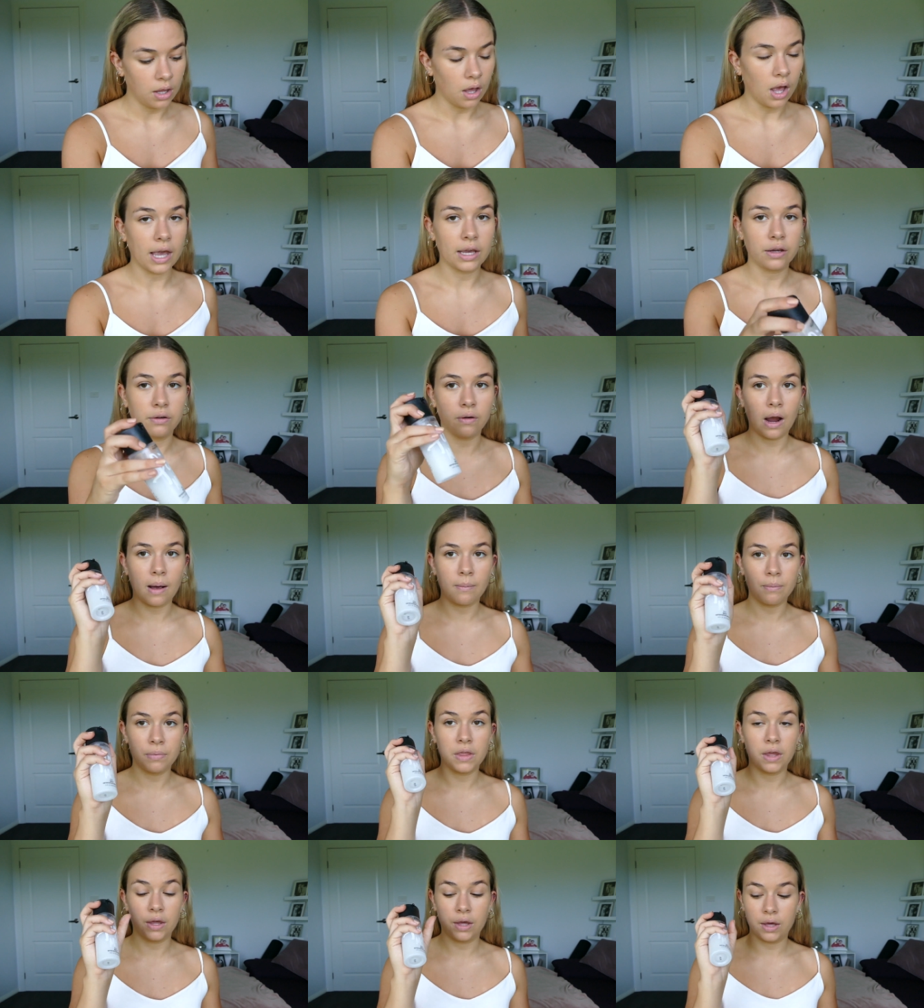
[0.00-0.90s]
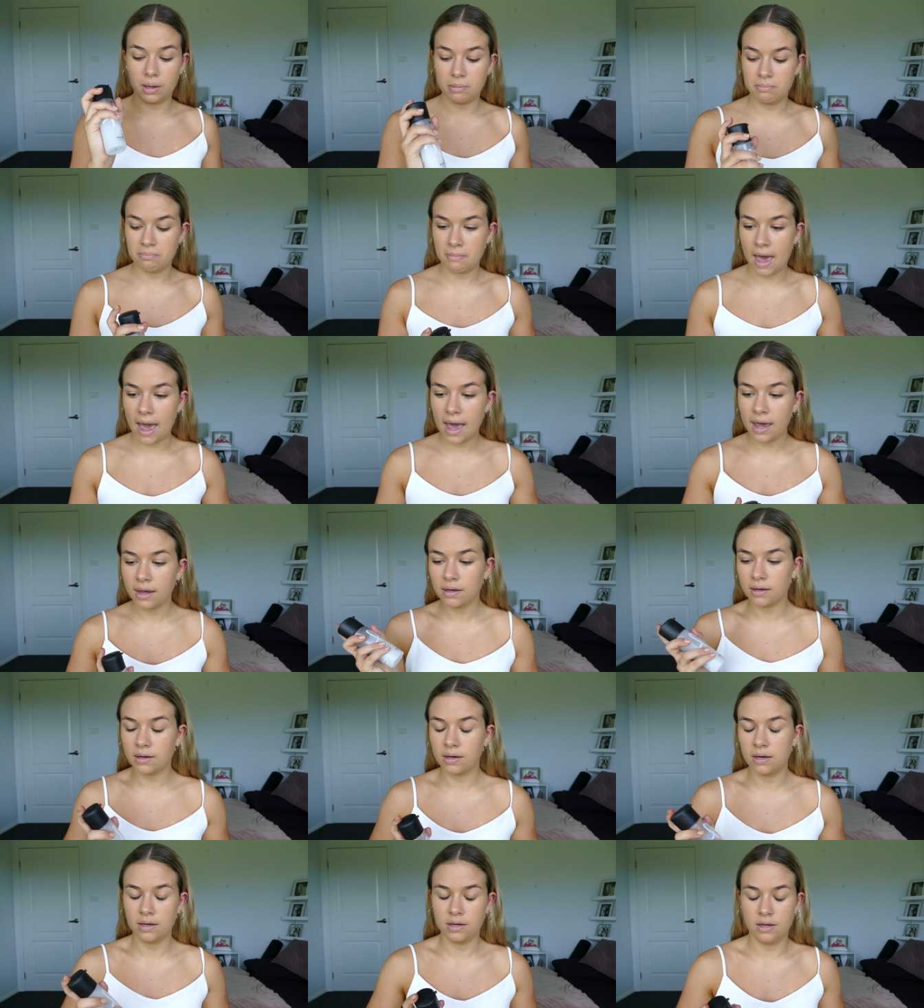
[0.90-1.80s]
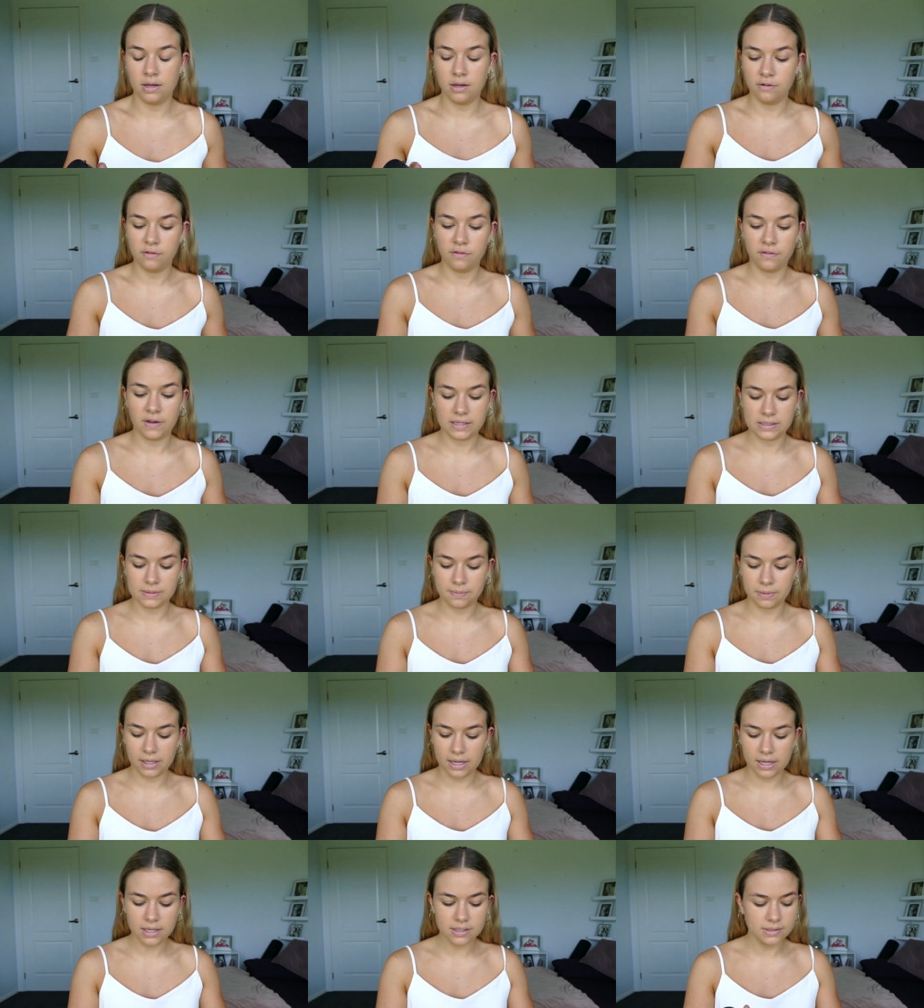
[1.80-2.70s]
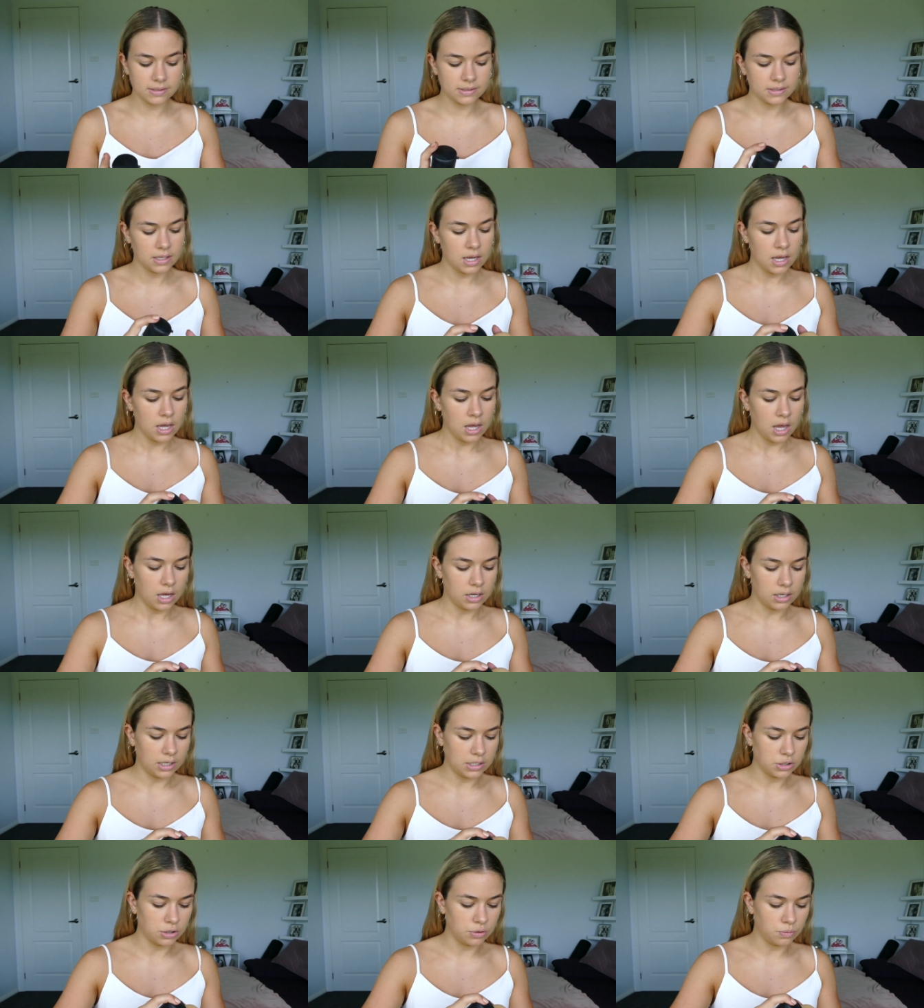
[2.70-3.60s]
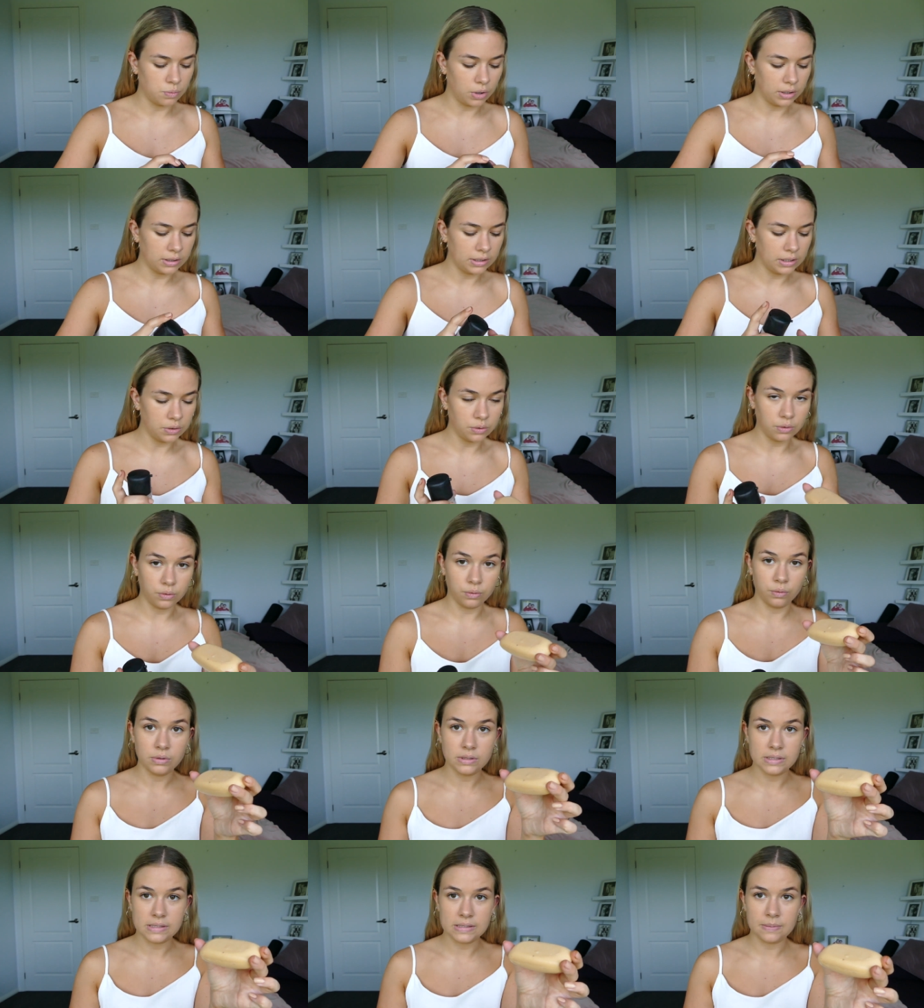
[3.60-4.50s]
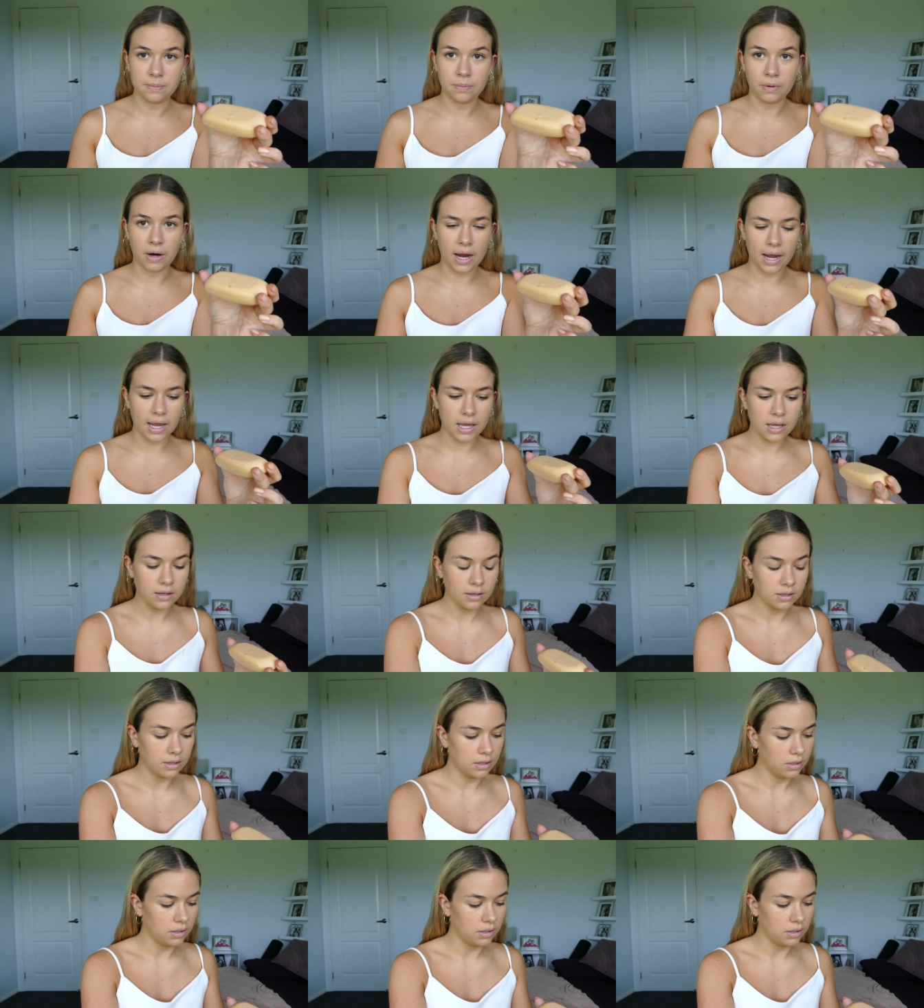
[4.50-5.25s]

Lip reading: I grab the MAC Fix Plus and I do one little spray